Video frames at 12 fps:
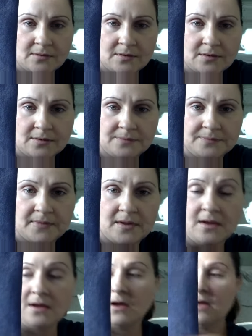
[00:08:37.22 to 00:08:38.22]
I
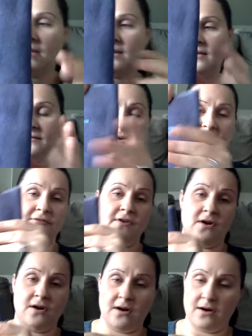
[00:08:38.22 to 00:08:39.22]
didn't get very
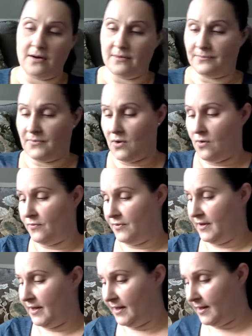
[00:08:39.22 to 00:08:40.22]
far.
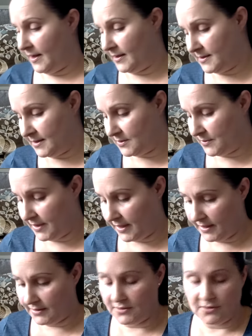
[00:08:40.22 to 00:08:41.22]
Hopefully I get to this one
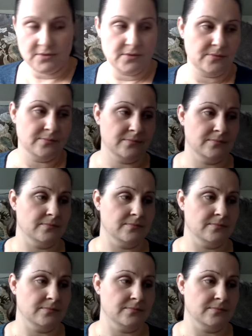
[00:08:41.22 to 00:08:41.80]
again soon.